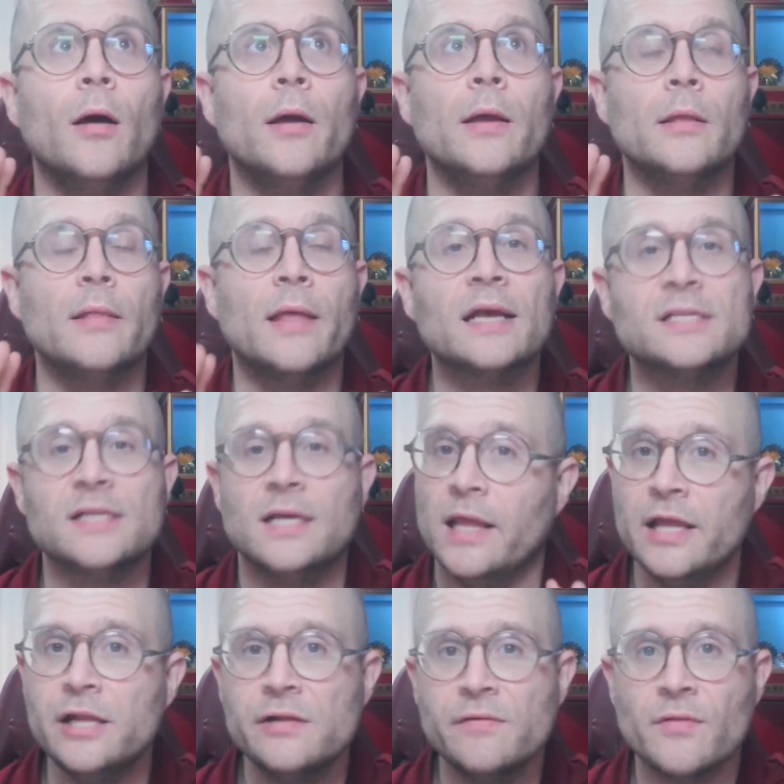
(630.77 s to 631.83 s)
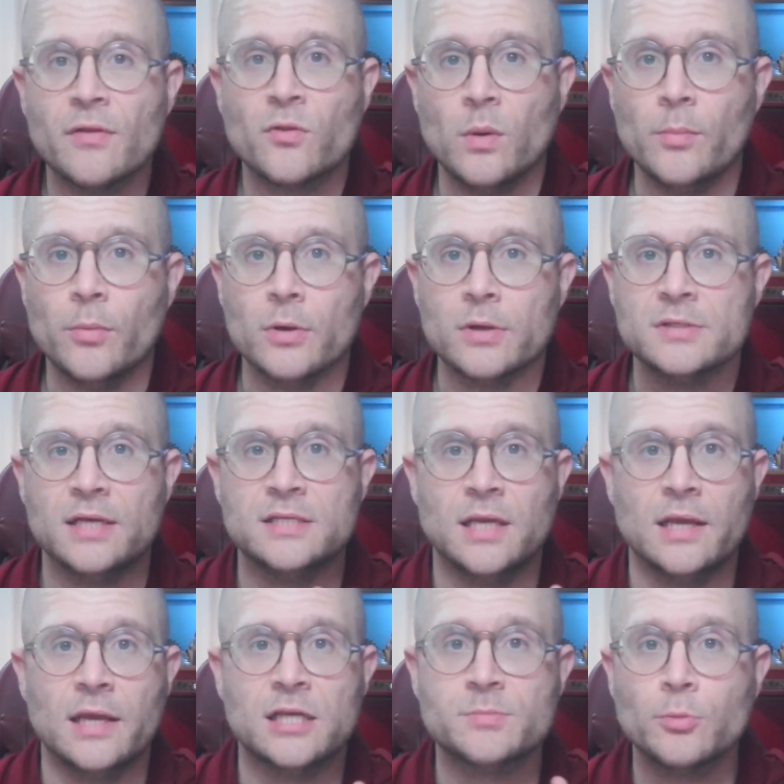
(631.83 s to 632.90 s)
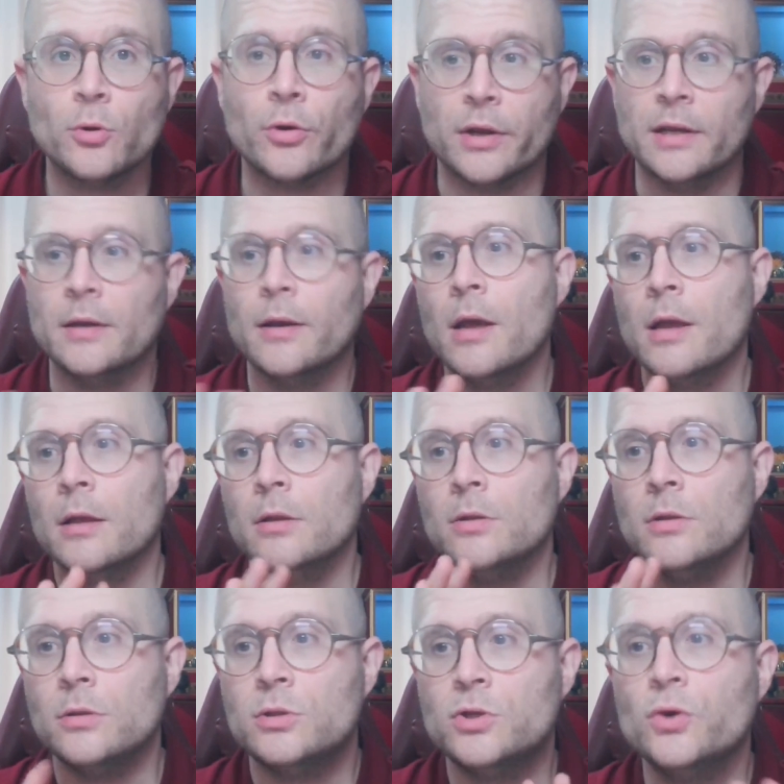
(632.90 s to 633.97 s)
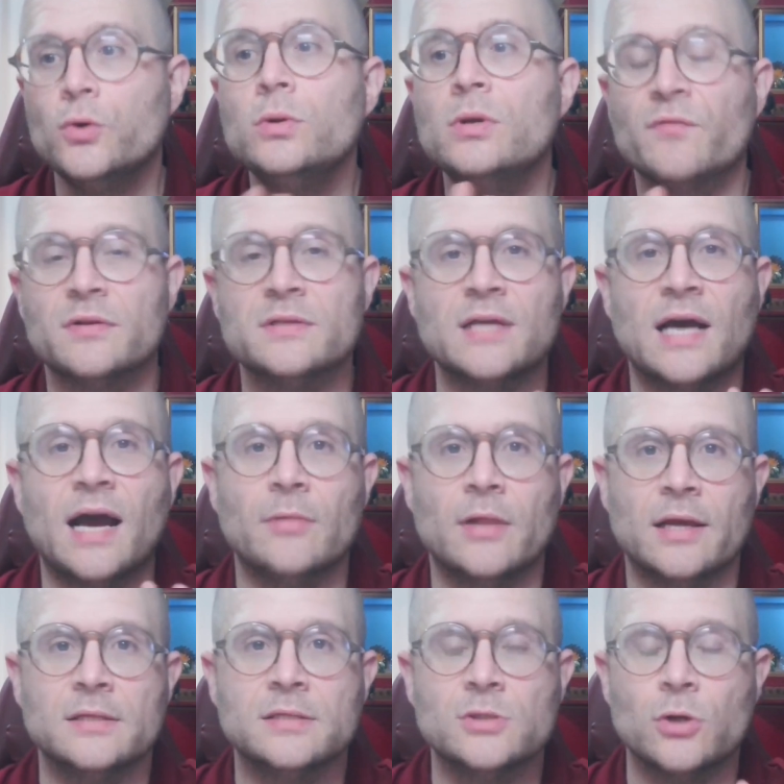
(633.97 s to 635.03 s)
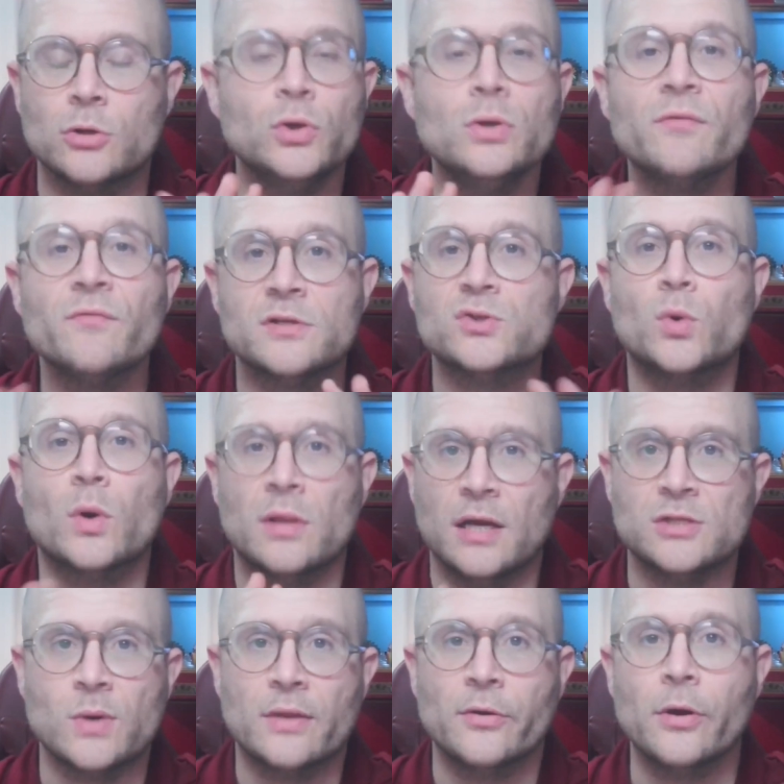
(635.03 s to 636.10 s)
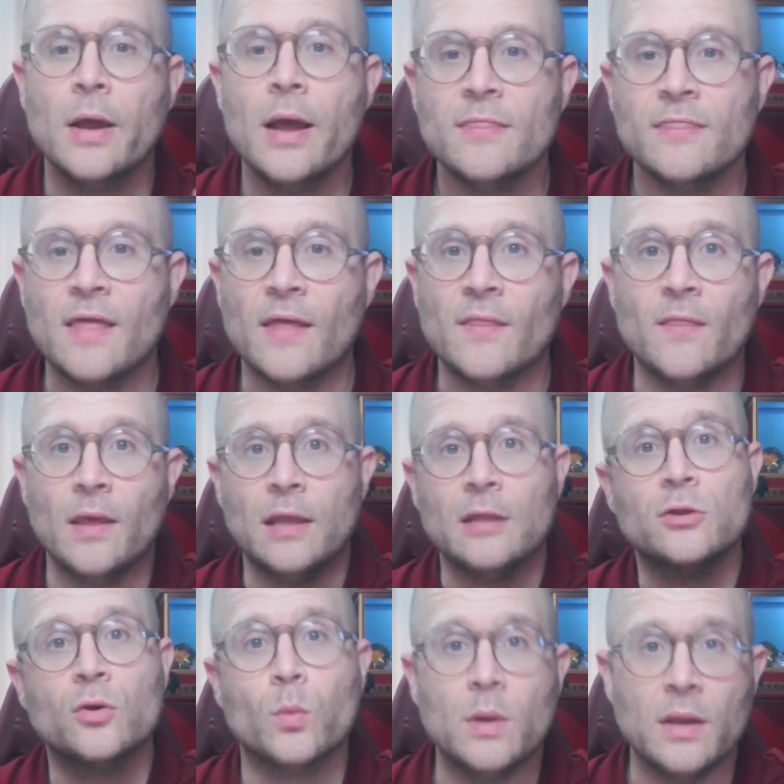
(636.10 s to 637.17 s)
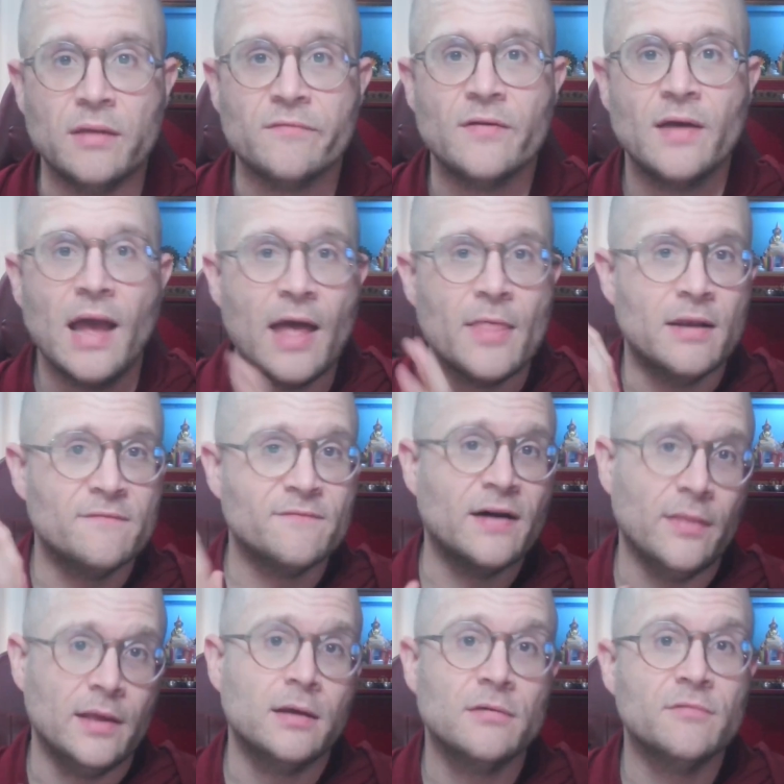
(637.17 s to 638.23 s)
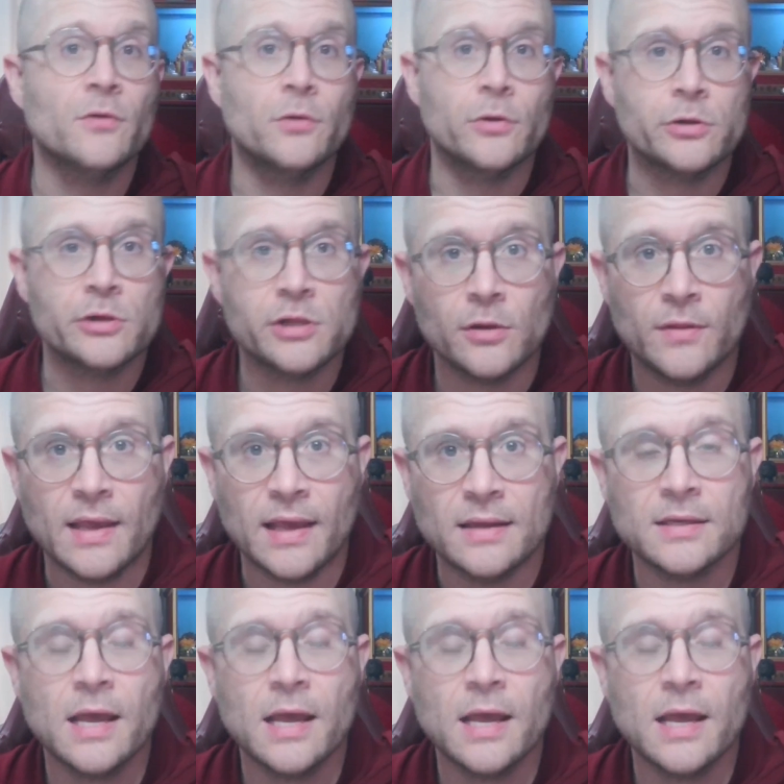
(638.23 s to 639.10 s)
Like I said, each of the 3 books is exploring 2 different timelines, or 2 different storylines rather, that interweave and then finally converge near the end.